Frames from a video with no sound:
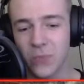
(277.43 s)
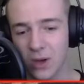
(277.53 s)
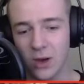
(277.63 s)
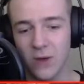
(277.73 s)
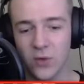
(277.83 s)

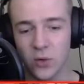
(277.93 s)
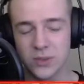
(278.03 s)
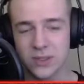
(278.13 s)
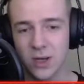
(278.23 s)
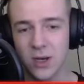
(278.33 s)
of
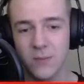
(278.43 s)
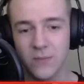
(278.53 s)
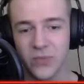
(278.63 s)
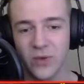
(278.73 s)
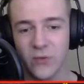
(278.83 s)
course,
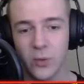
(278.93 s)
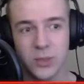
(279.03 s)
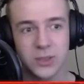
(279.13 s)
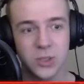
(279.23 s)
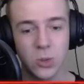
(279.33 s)
food
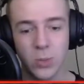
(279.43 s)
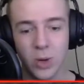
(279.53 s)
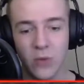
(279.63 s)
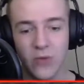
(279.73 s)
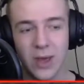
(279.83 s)
consumable
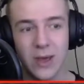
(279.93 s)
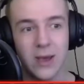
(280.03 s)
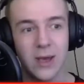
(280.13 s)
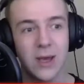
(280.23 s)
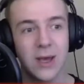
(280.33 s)
over here
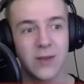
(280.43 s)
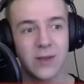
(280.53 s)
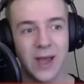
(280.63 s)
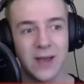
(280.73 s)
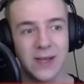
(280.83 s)

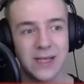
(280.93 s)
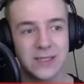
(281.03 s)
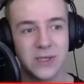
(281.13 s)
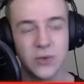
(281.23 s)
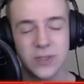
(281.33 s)
that Adek
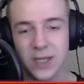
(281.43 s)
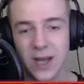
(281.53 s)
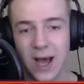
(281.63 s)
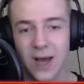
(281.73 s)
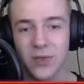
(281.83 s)
is using,
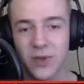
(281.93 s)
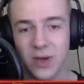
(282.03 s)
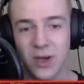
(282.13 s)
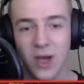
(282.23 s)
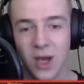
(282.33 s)
and
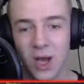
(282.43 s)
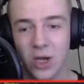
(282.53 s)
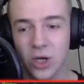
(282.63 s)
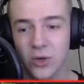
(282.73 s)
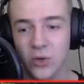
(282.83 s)
a
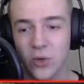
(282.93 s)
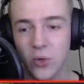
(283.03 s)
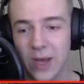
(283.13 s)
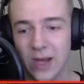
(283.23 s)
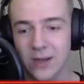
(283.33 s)
good crew
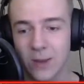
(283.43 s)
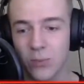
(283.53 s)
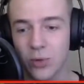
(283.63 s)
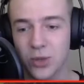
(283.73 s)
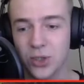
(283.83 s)
that I'm
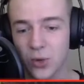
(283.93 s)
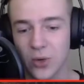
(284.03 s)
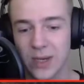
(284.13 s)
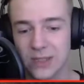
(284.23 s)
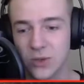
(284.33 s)
pretty sure
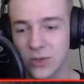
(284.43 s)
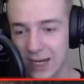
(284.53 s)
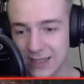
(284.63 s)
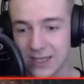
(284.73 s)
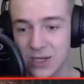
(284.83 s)
he is using,
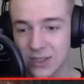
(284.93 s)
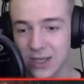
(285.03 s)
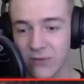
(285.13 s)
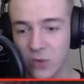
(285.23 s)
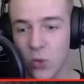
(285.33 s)
as he does
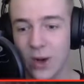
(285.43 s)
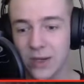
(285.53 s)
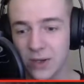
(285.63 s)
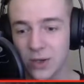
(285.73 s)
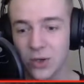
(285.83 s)
have
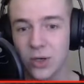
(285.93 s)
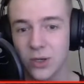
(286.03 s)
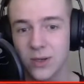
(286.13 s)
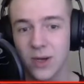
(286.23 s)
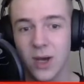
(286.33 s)
quite
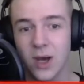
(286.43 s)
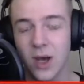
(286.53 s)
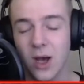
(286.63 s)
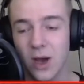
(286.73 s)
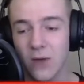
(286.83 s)
good
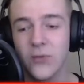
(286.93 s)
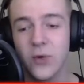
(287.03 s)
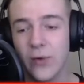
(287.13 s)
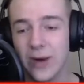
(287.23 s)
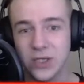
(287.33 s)

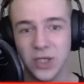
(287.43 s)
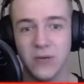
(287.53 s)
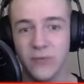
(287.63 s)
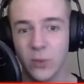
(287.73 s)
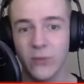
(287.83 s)
view range
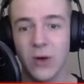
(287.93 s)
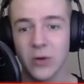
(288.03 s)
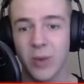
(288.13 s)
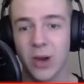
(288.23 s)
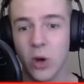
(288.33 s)
even without
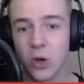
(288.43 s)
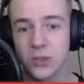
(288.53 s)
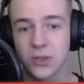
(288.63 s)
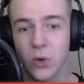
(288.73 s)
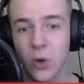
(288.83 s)

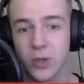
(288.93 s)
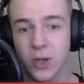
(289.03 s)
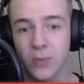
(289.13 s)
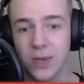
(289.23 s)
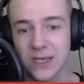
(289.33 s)
binoculars or coated
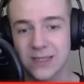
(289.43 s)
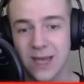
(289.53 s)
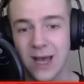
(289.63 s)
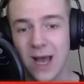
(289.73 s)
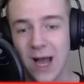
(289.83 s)
optics.
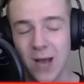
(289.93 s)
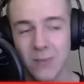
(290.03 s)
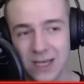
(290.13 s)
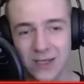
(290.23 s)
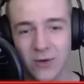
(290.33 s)
I'm
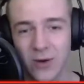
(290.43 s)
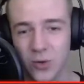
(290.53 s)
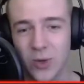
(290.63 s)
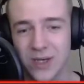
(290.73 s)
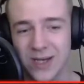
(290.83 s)
guessing around
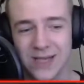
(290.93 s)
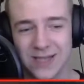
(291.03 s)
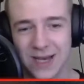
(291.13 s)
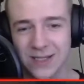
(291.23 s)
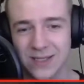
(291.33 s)
28
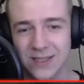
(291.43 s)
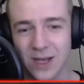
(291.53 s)
seconds